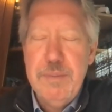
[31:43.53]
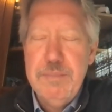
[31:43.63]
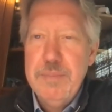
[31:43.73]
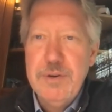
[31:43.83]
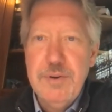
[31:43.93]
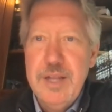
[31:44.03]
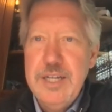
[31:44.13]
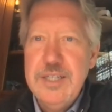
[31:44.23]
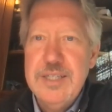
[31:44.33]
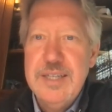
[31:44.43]
Public
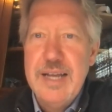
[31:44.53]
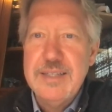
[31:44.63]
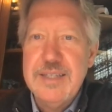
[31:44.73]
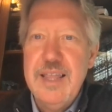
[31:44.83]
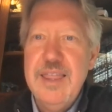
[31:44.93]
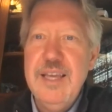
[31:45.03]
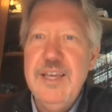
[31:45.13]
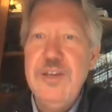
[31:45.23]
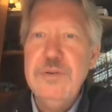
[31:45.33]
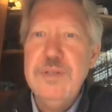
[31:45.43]
Relations asks, I
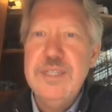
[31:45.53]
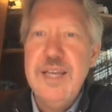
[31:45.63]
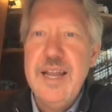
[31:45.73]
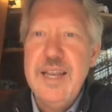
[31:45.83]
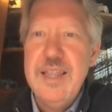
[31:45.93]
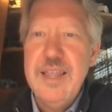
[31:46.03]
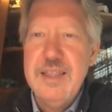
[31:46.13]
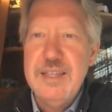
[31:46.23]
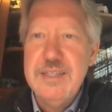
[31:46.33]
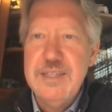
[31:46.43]
think you said
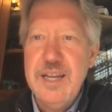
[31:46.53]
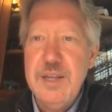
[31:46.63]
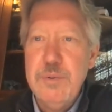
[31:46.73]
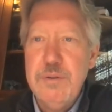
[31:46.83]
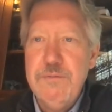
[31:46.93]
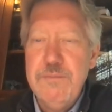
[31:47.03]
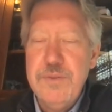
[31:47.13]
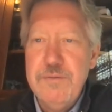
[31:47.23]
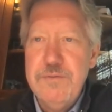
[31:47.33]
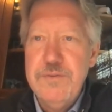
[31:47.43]
that the study with
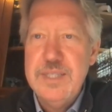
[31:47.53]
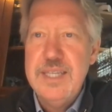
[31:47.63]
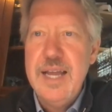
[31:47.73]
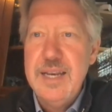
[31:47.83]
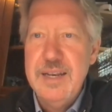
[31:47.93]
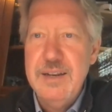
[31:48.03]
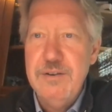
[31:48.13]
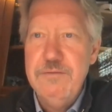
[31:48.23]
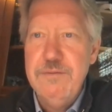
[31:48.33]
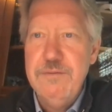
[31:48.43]
fisetin
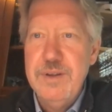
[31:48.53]
or